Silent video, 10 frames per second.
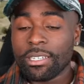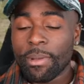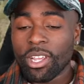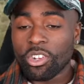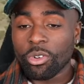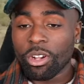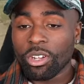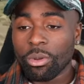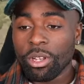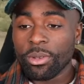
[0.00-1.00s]
to make sure I
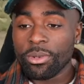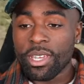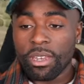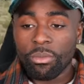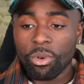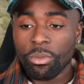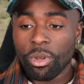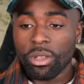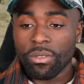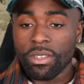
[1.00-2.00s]
don't lose any more money on